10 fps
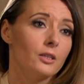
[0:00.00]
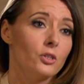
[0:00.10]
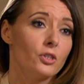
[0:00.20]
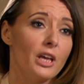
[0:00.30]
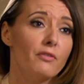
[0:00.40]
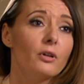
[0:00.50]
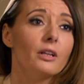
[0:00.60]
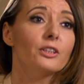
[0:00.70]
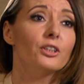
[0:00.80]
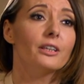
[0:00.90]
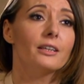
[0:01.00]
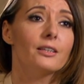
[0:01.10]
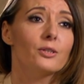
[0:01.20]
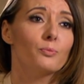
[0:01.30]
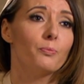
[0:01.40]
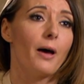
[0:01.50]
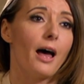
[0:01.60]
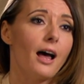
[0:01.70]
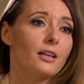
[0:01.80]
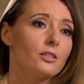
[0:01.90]
Several years
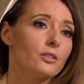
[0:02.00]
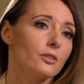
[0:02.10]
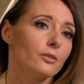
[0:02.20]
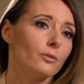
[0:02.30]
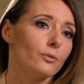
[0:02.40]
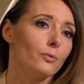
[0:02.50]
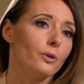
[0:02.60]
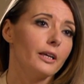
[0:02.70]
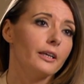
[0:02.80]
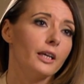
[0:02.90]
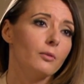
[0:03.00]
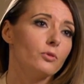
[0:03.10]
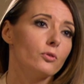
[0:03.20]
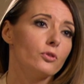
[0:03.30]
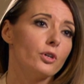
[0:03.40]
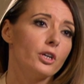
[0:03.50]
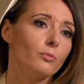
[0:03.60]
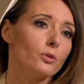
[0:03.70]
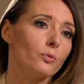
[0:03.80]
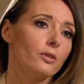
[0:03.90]
passed when I came to
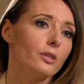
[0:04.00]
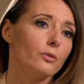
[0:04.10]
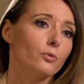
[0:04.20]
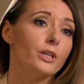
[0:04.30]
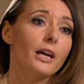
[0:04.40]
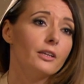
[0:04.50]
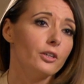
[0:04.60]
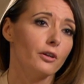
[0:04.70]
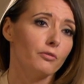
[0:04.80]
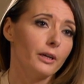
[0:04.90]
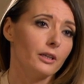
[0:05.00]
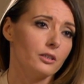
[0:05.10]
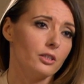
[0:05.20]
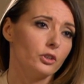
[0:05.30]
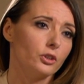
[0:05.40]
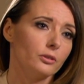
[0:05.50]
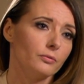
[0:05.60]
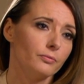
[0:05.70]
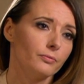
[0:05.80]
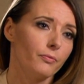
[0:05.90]
terms with the reality of my condition.
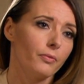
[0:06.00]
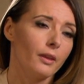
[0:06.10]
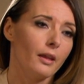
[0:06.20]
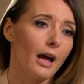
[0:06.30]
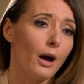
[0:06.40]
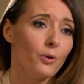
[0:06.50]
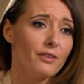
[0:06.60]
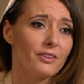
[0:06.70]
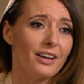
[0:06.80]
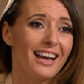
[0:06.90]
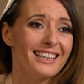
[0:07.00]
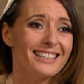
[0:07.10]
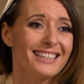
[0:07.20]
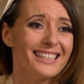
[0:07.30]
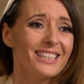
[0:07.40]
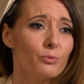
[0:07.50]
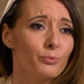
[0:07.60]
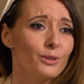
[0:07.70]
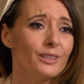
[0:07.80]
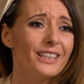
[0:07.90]
However, I didn't
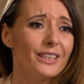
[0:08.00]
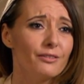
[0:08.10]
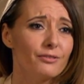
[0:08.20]
believe